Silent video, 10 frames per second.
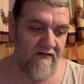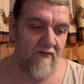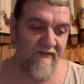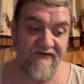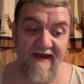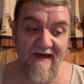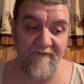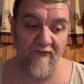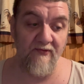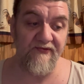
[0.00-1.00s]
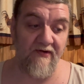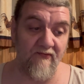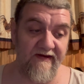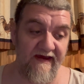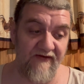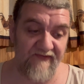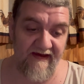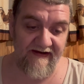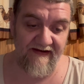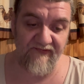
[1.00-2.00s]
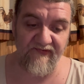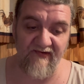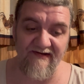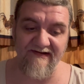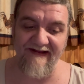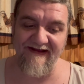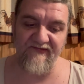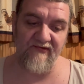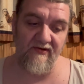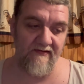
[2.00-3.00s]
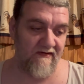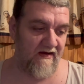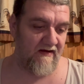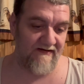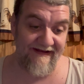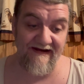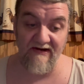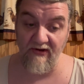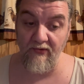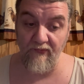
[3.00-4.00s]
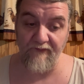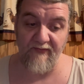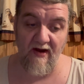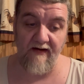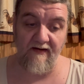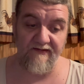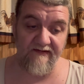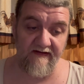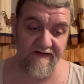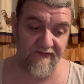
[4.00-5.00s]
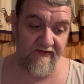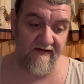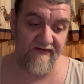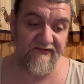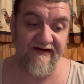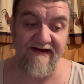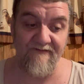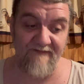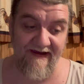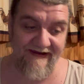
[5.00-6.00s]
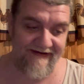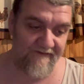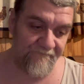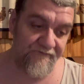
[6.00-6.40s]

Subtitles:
which Apple showcased at its Let Loose product introduction in May,